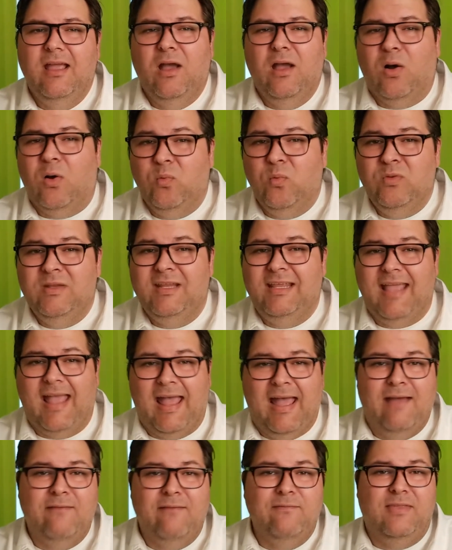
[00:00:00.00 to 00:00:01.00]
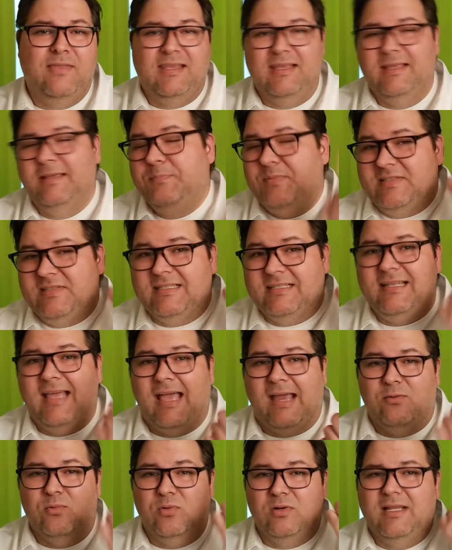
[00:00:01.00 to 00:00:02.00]
only have the
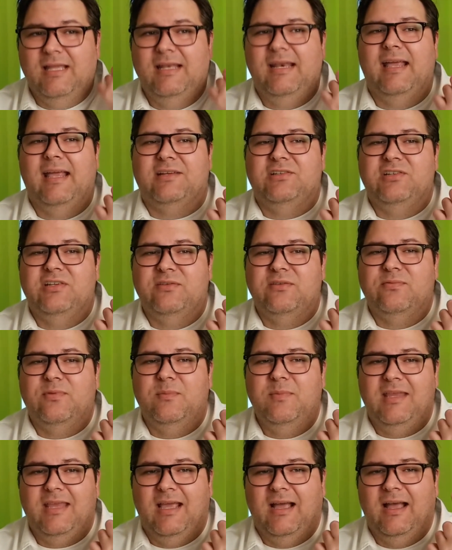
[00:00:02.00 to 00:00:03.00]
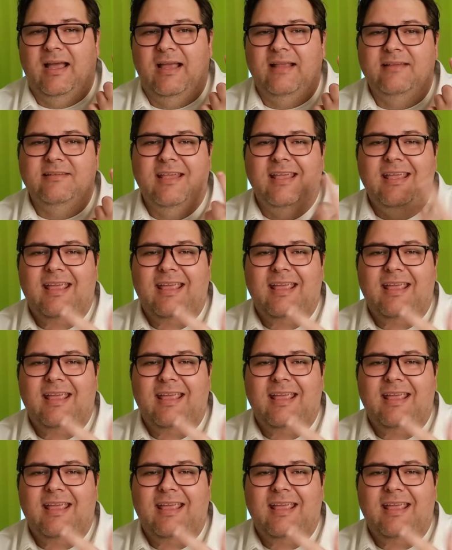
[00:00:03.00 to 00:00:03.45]
ipsilateral connections from the eyes,